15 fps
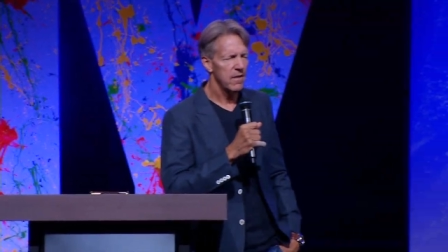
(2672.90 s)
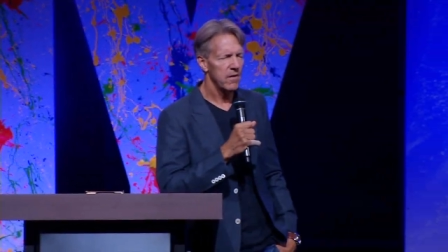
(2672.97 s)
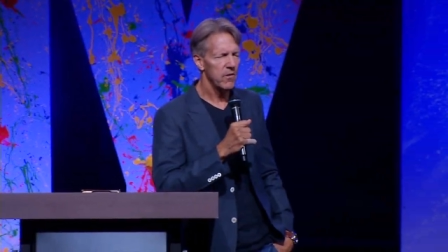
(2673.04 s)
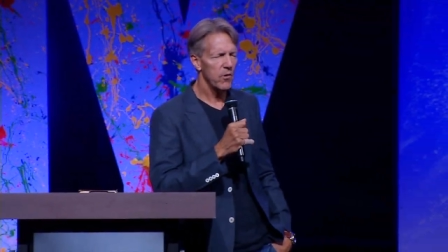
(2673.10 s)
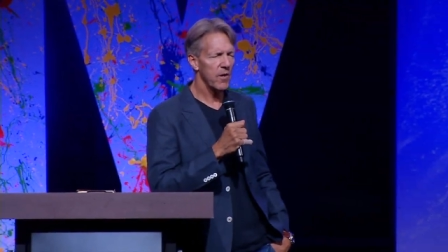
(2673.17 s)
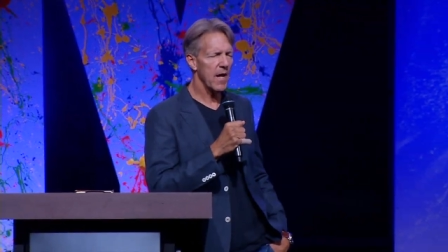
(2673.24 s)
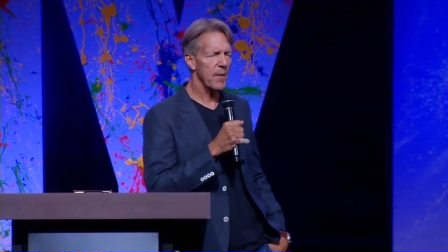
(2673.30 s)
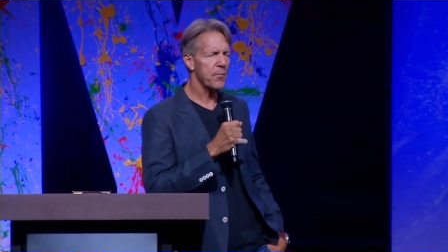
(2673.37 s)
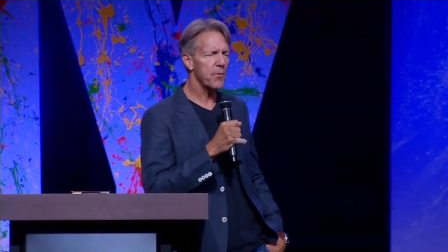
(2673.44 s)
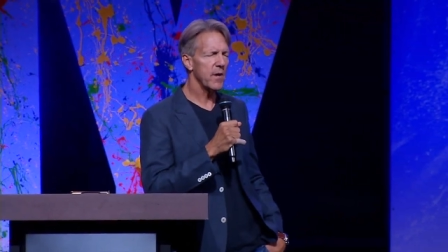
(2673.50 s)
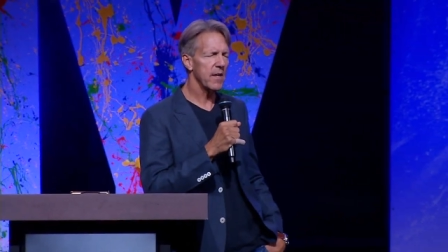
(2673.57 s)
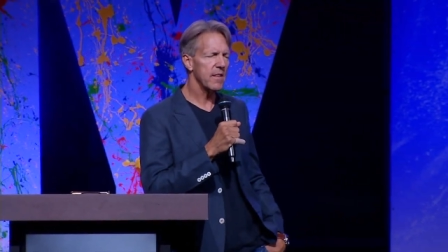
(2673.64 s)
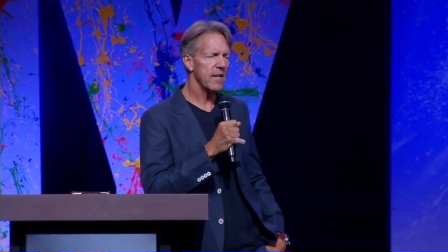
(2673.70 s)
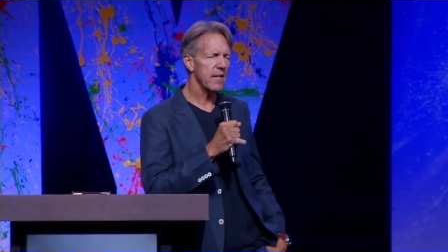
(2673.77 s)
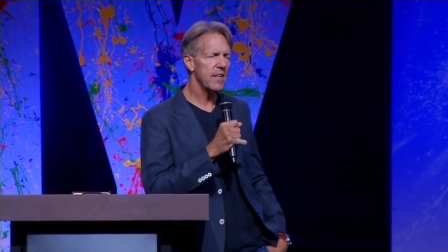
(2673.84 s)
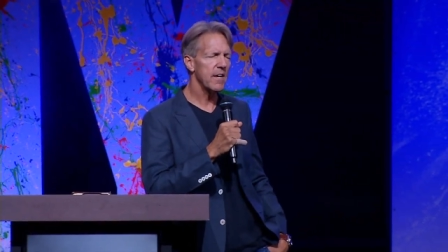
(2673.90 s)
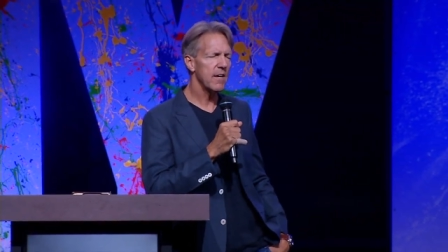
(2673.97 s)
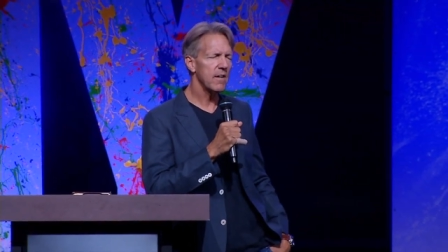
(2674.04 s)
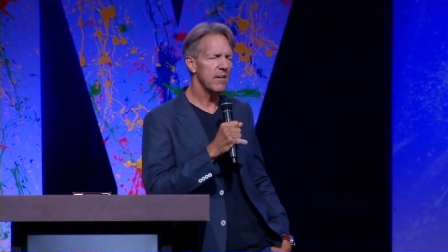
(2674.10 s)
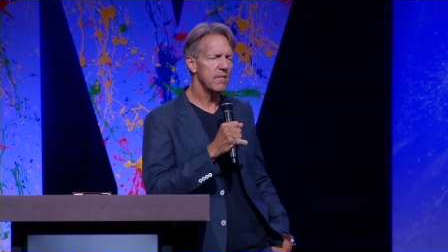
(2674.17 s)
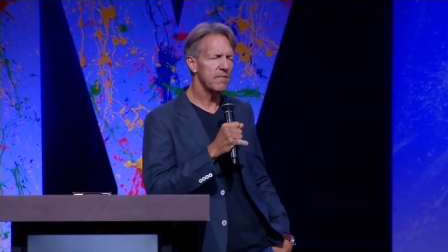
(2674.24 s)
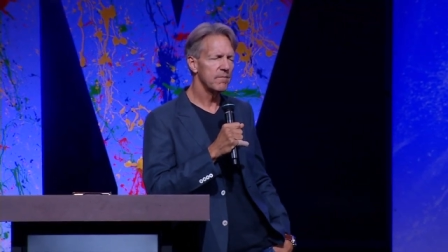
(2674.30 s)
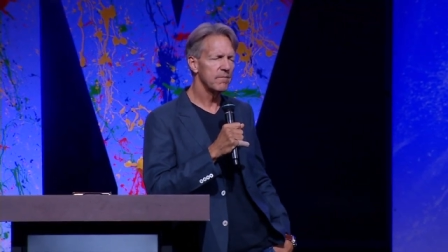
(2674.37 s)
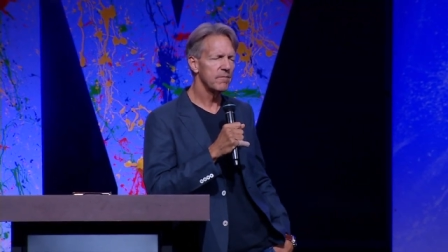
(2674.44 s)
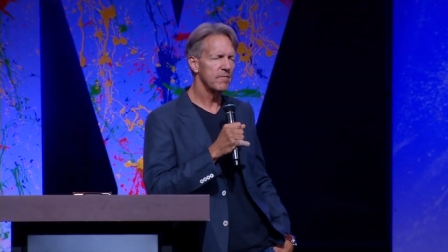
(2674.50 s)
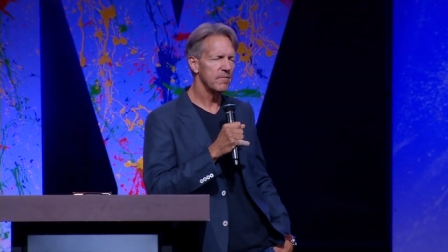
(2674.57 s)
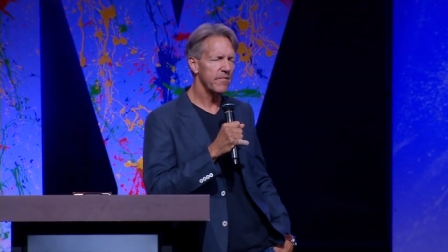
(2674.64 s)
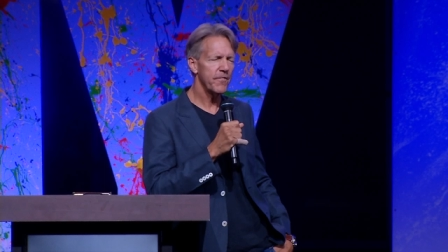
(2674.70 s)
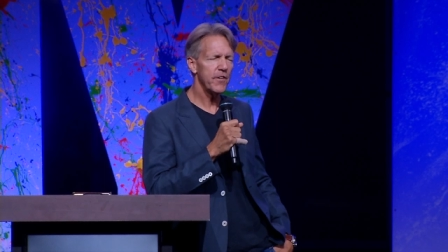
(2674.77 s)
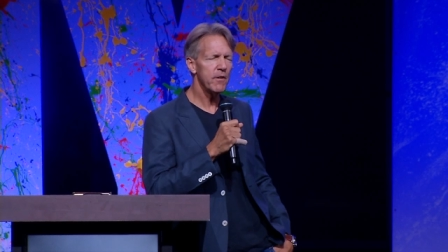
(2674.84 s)
Lord, I pray that their
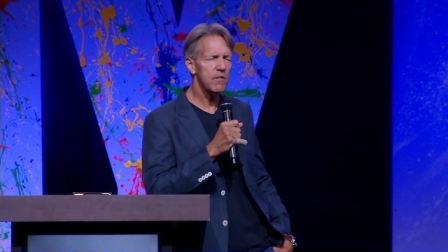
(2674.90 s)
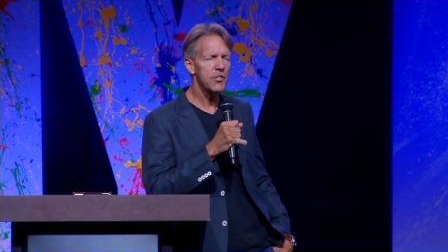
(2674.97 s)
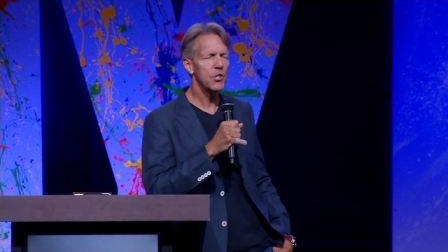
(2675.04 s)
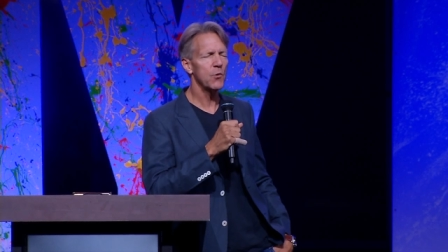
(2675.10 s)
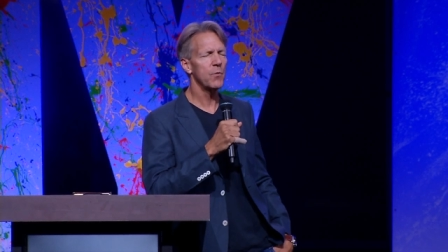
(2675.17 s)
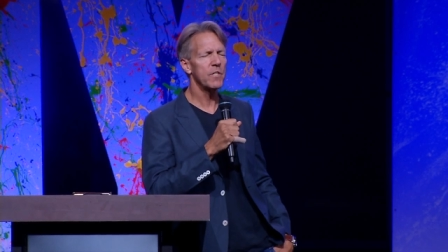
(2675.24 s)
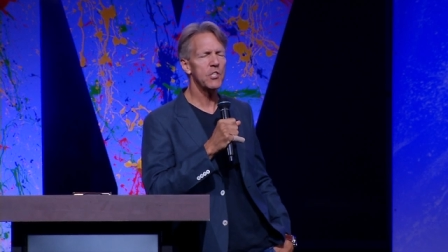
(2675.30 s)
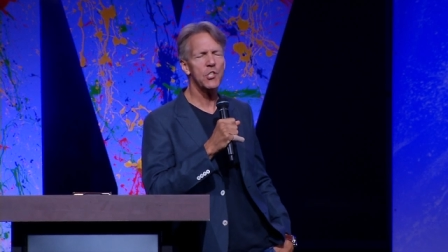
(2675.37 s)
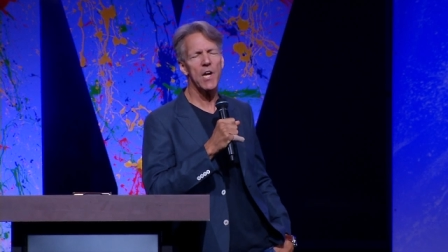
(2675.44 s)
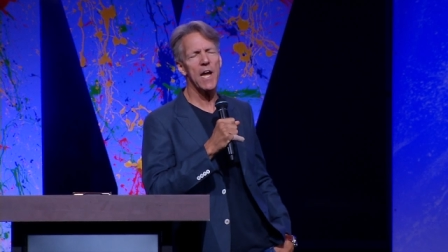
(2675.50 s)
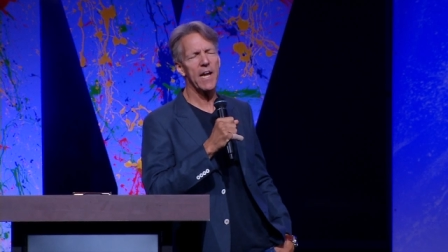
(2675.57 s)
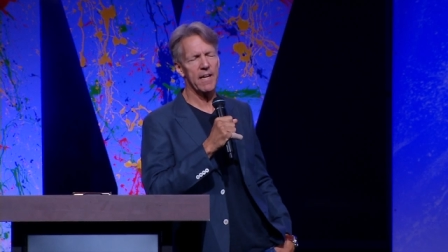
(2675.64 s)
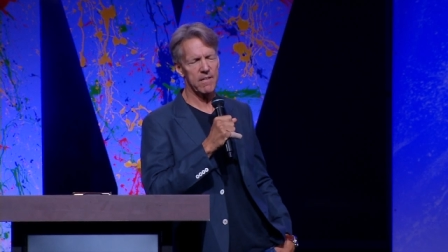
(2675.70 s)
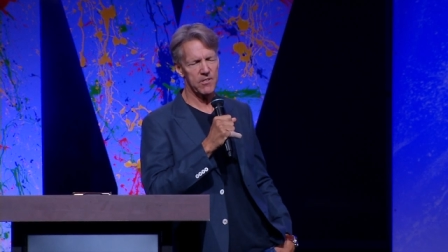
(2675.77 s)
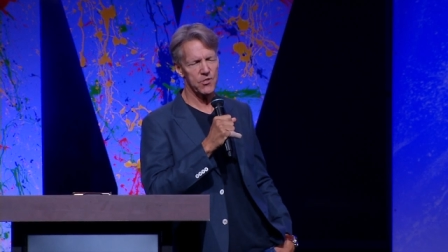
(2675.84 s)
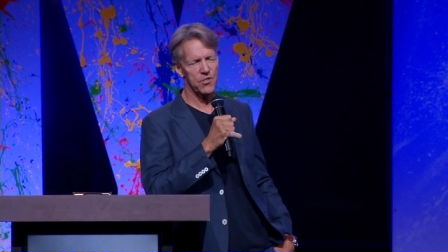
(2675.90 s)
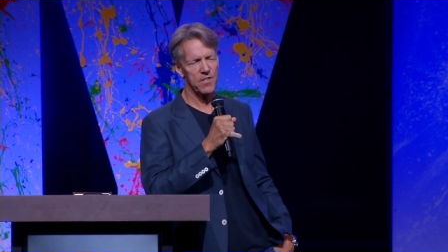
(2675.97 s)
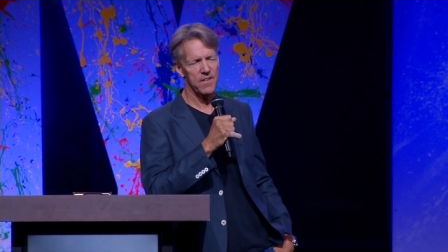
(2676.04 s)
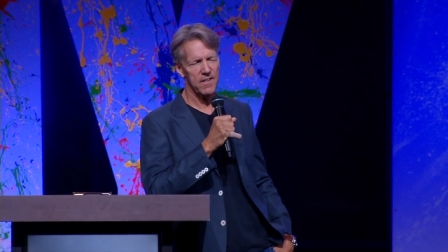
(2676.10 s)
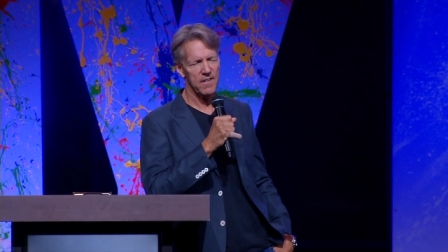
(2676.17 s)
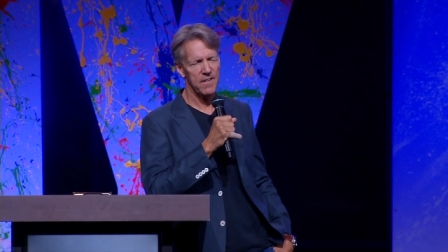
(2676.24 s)
future would change